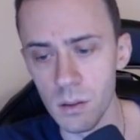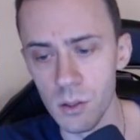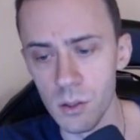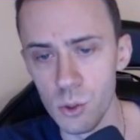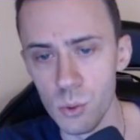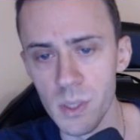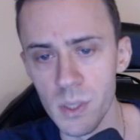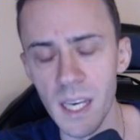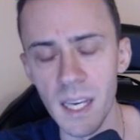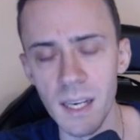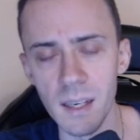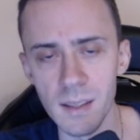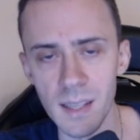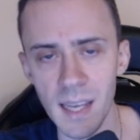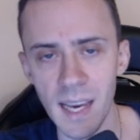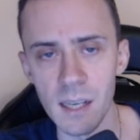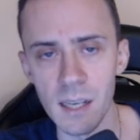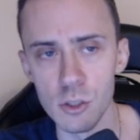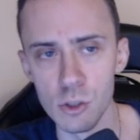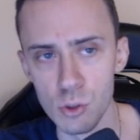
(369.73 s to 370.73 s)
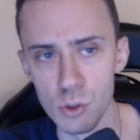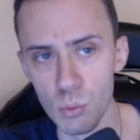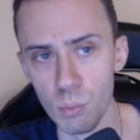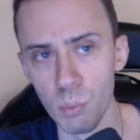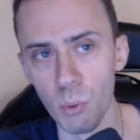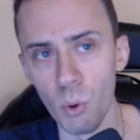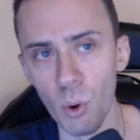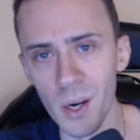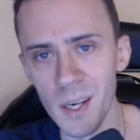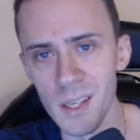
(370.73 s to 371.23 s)
you get an
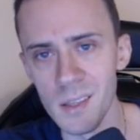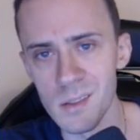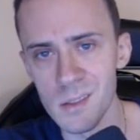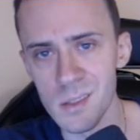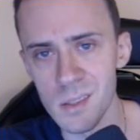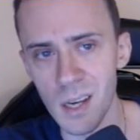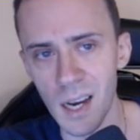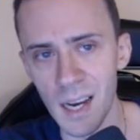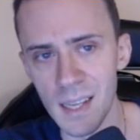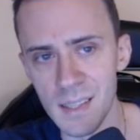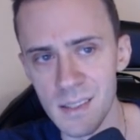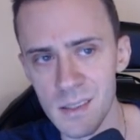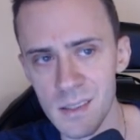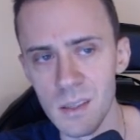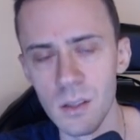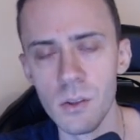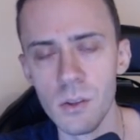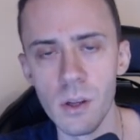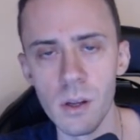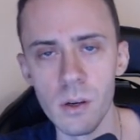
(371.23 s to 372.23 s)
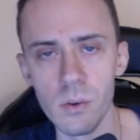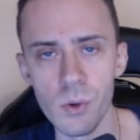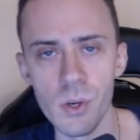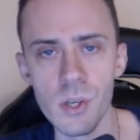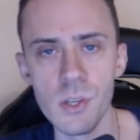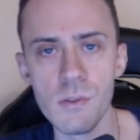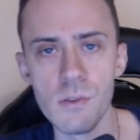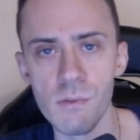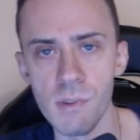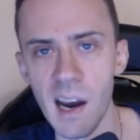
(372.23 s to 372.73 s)
X2 points until they
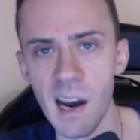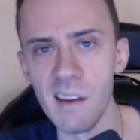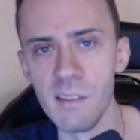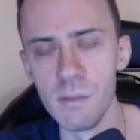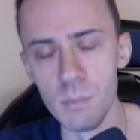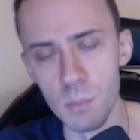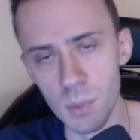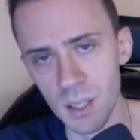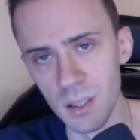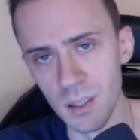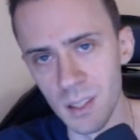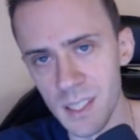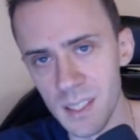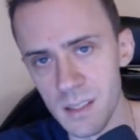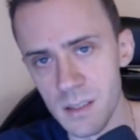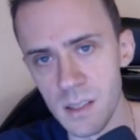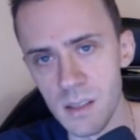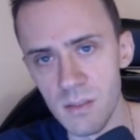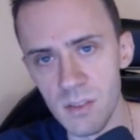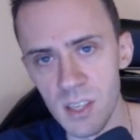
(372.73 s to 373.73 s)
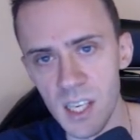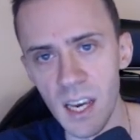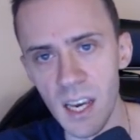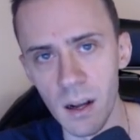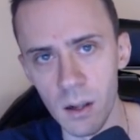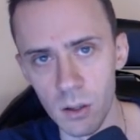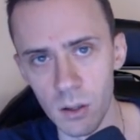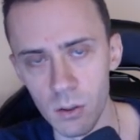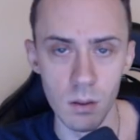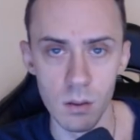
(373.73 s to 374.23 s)
reach 5 mil in
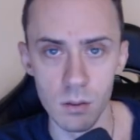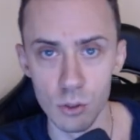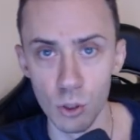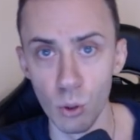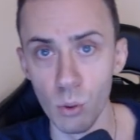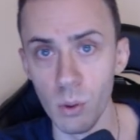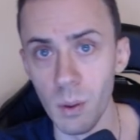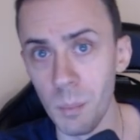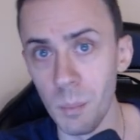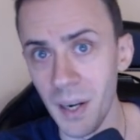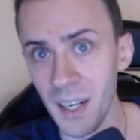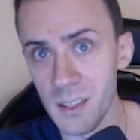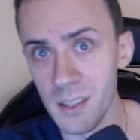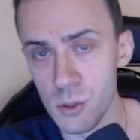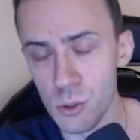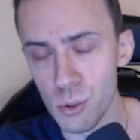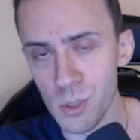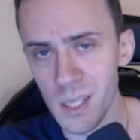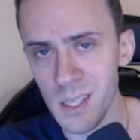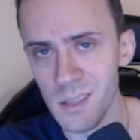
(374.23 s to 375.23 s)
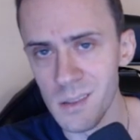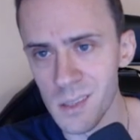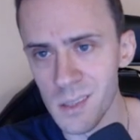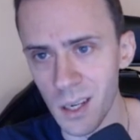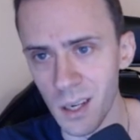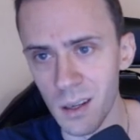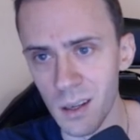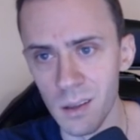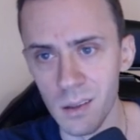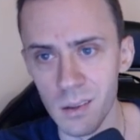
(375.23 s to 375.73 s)
TVL. So compared to Kinza,